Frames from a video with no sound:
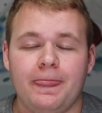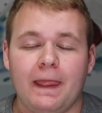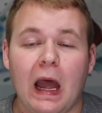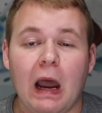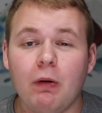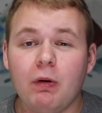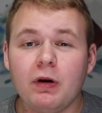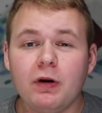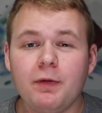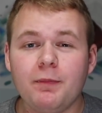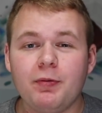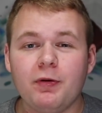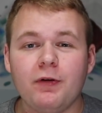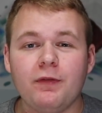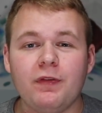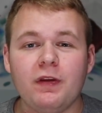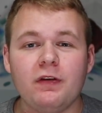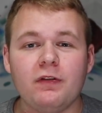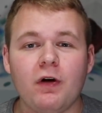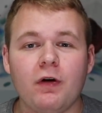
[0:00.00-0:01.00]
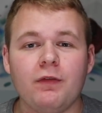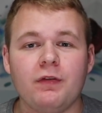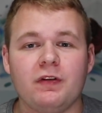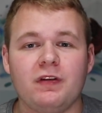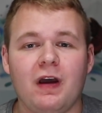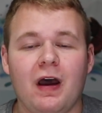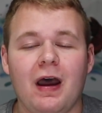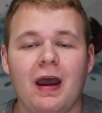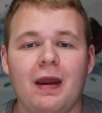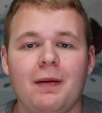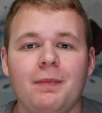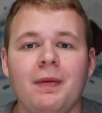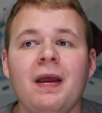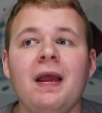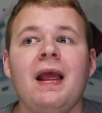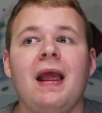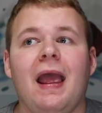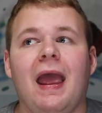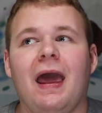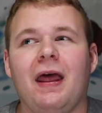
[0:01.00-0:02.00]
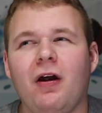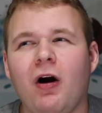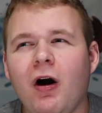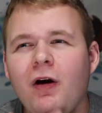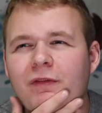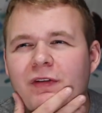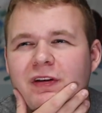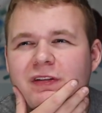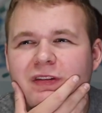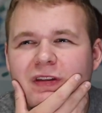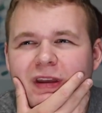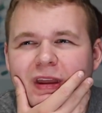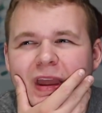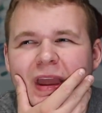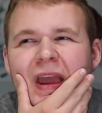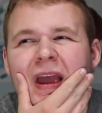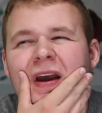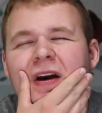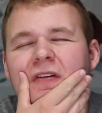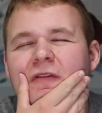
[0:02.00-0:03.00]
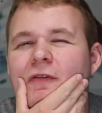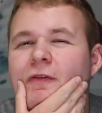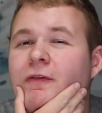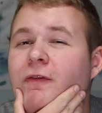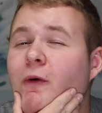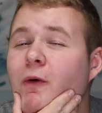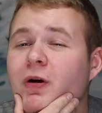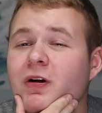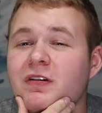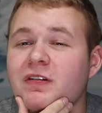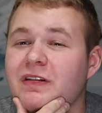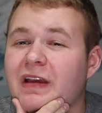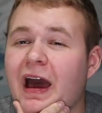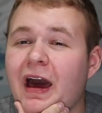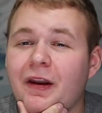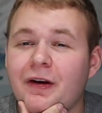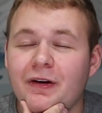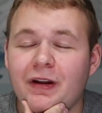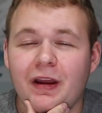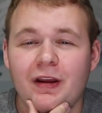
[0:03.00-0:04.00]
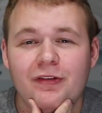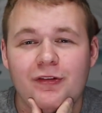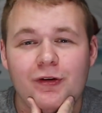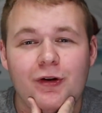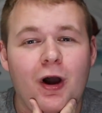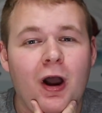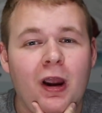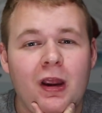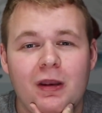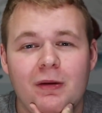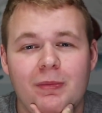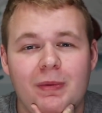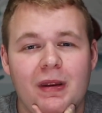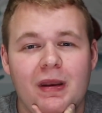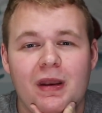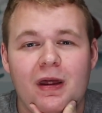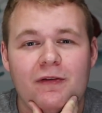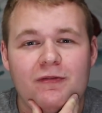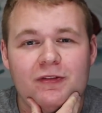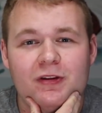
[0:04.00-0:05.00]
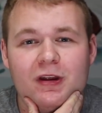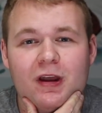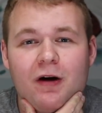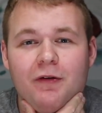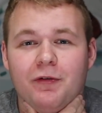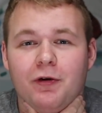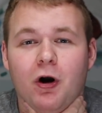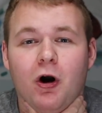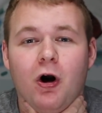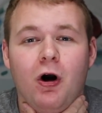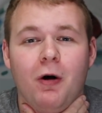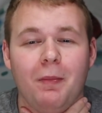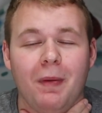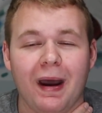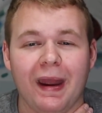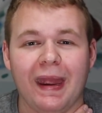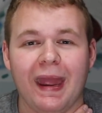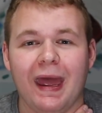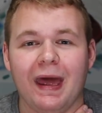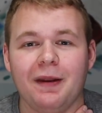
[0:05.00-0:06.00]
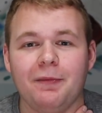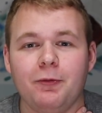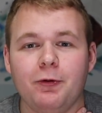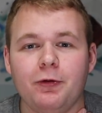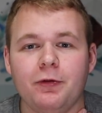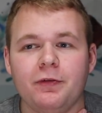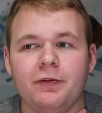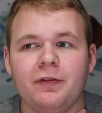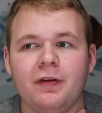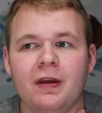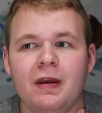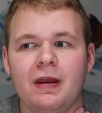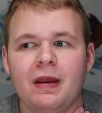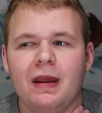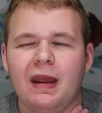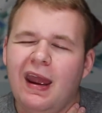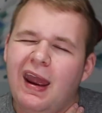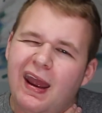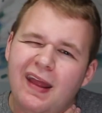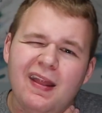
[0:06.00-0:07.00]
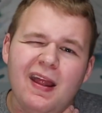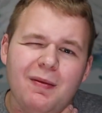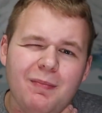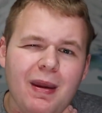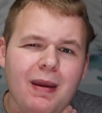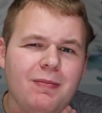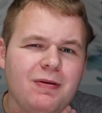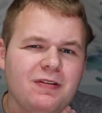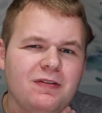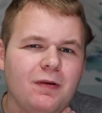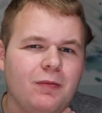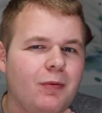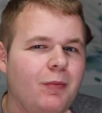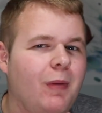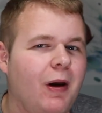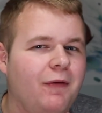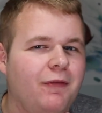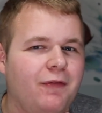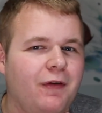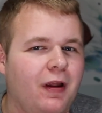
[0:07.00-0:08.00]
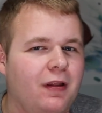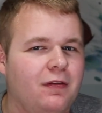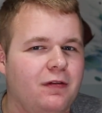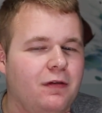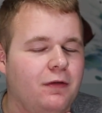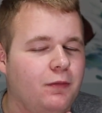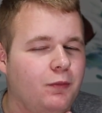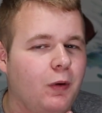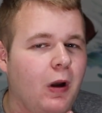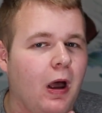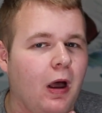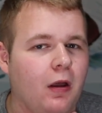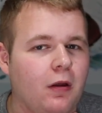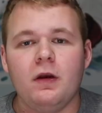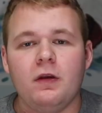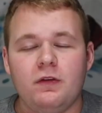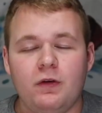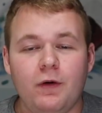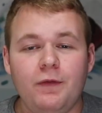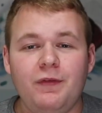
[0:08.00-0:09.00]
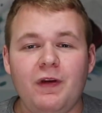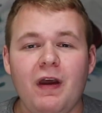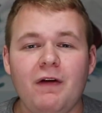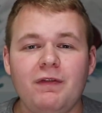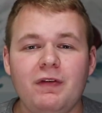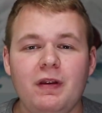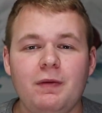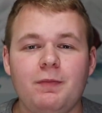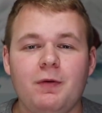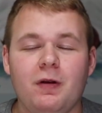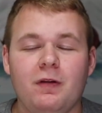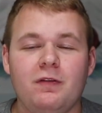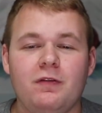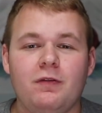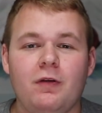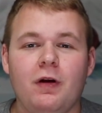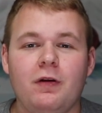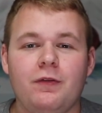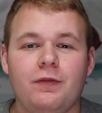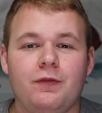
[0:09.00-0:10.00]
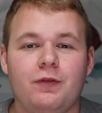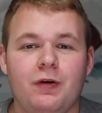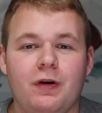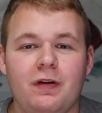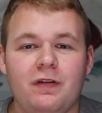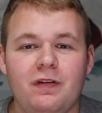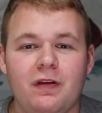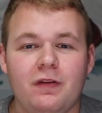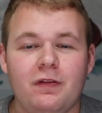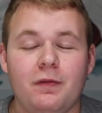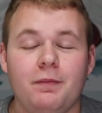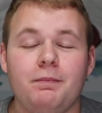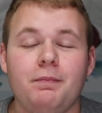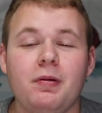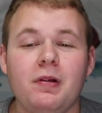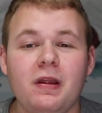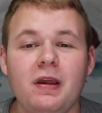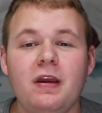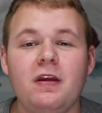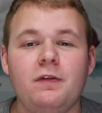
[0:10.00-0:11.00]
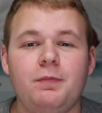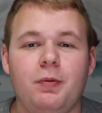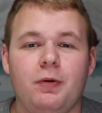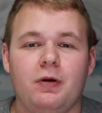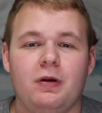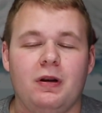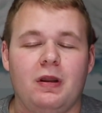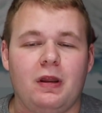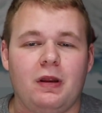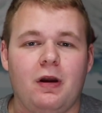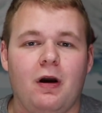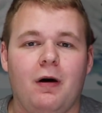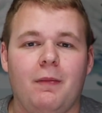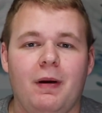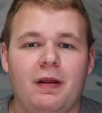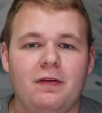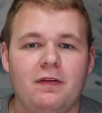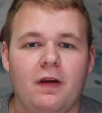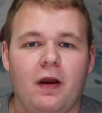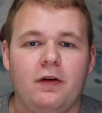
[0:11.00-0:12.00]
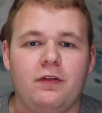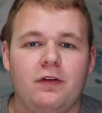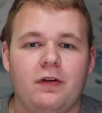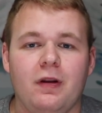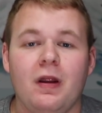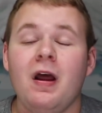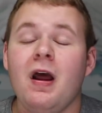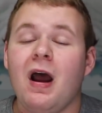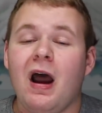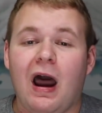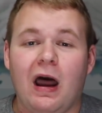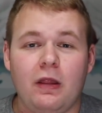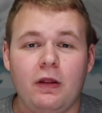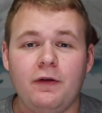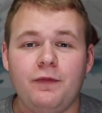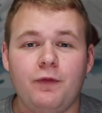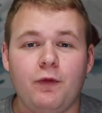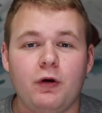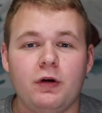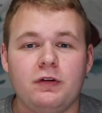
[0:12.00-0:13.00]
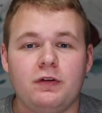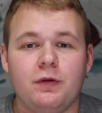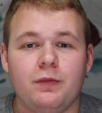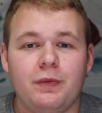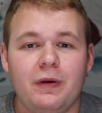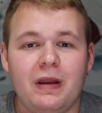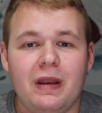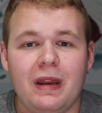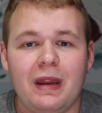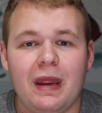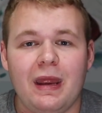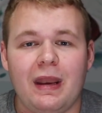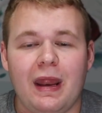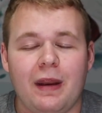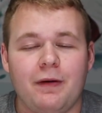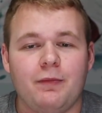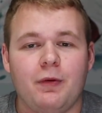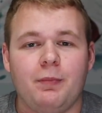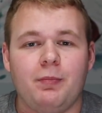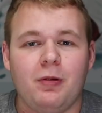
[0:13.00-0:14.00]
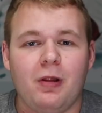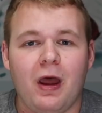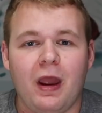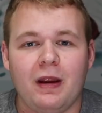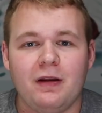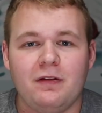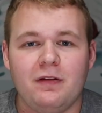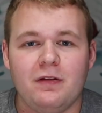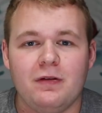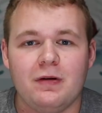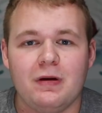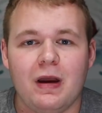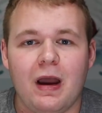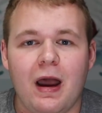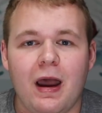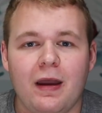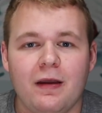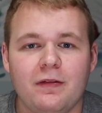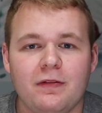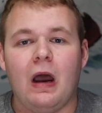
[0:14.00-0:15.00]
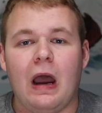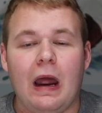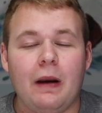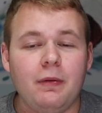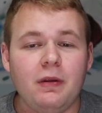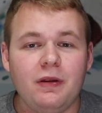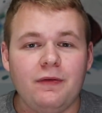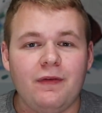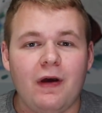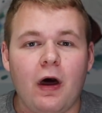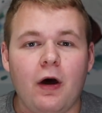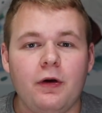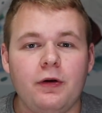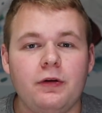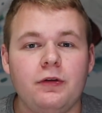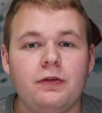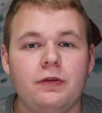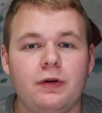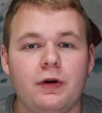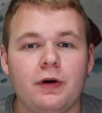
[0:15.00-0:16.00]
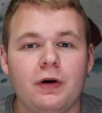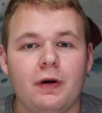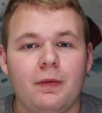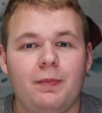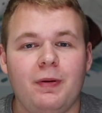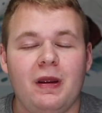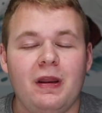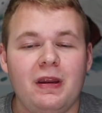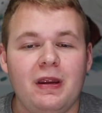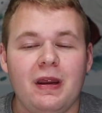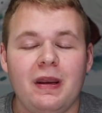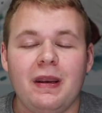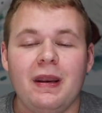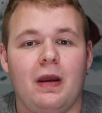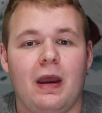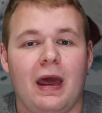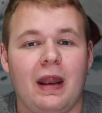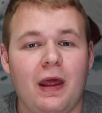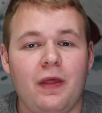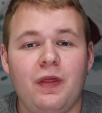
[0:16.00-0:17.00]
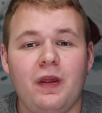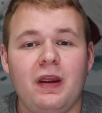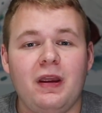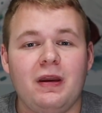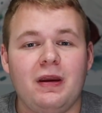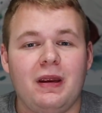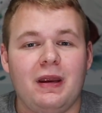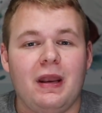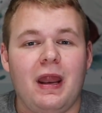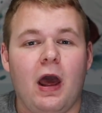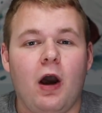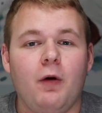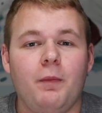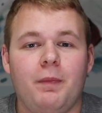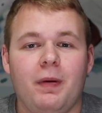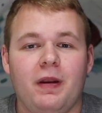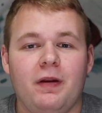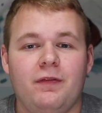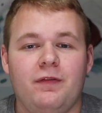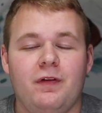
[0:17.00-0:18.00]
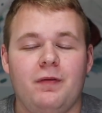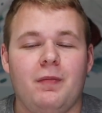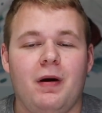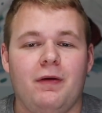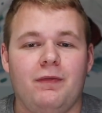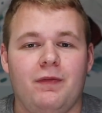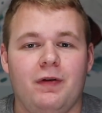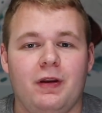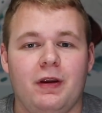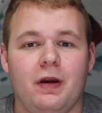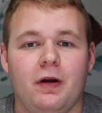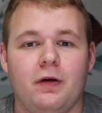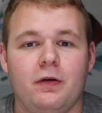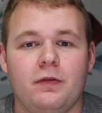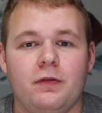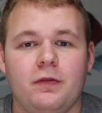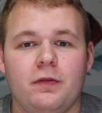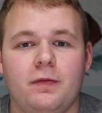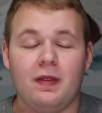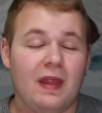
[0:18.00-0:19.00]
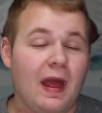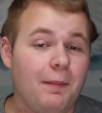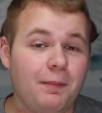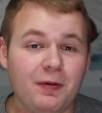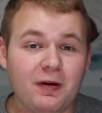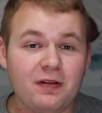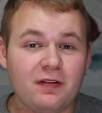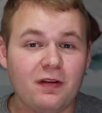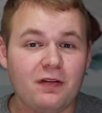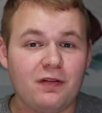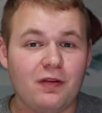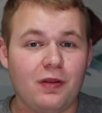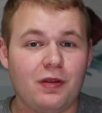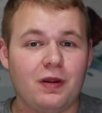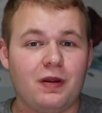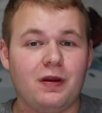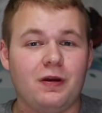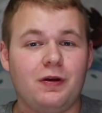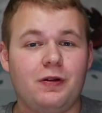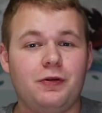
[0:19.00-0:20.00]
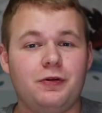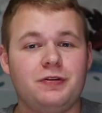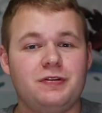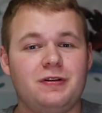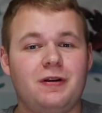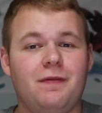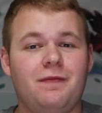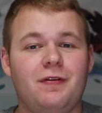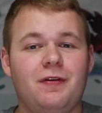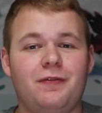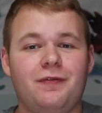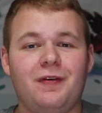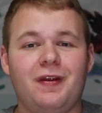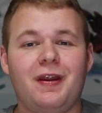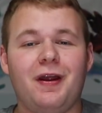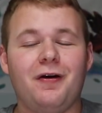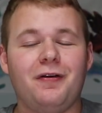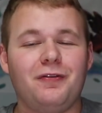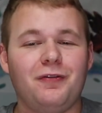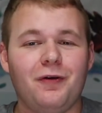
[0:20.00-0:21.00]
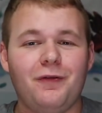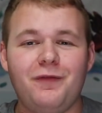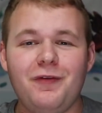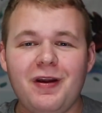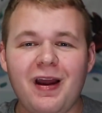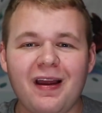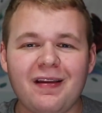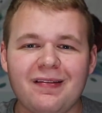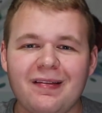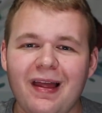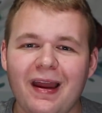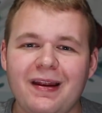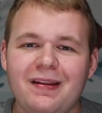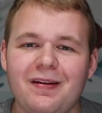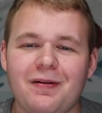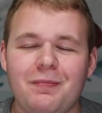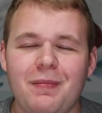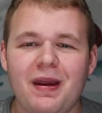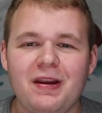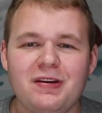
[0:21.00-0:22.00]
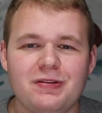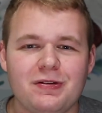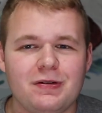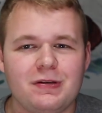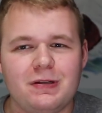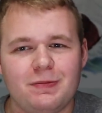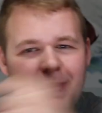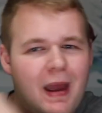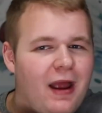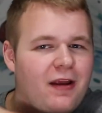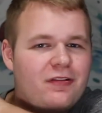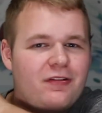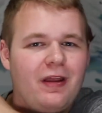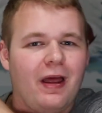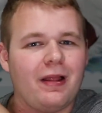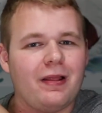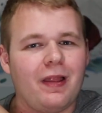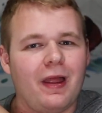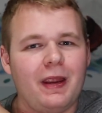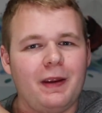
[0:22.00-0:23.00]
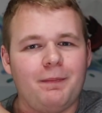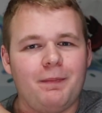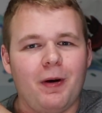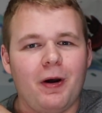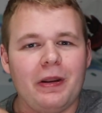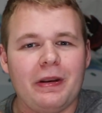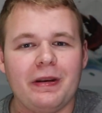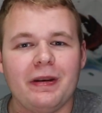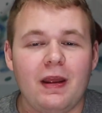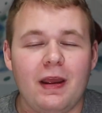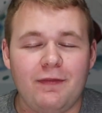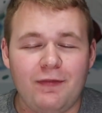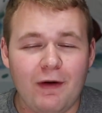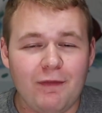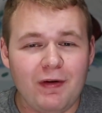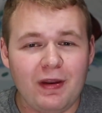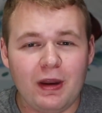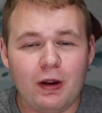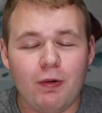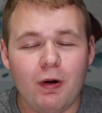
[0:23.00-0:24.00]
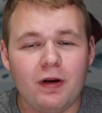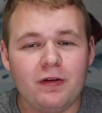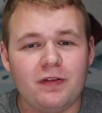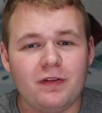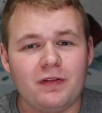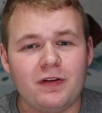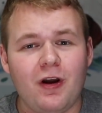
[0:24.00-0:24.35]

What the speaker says: I want to improve these over time, and obviously 4 Saturdays are not going to be enough to cover all my animals, and then maybe some of my friends as well. So if you have any constructive criticism, please put it in the comment section. I look forward to reading it and replying to you guys. I really value your opinion, and I think it can help benefit my videos. That brings us to the conclusion of this video, so if you guys liked it, make sure you smash that like button. If you have any questions,